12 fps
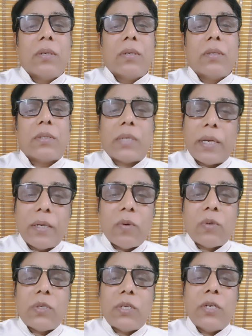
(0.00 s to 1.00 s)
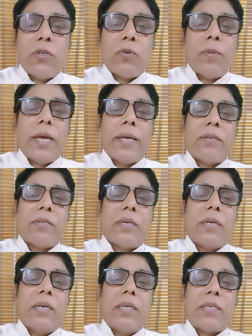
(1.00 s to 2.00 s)
Second question to be
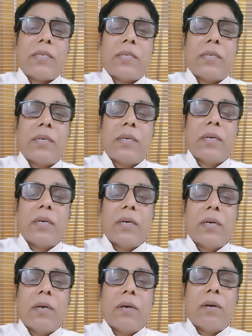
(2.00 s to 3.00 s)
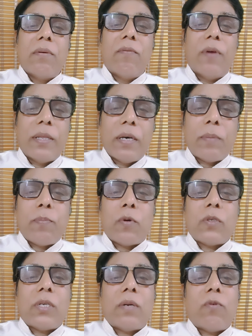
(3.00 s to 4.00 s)
answered is whether
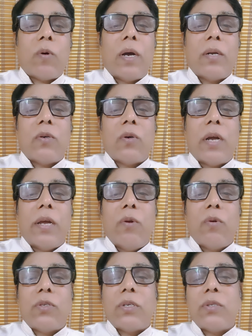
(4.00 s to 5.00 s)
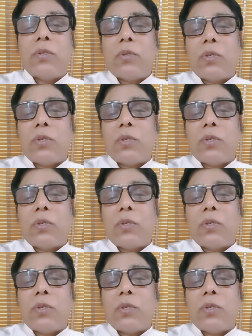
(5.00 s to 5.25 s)
post-Avogadro dilutions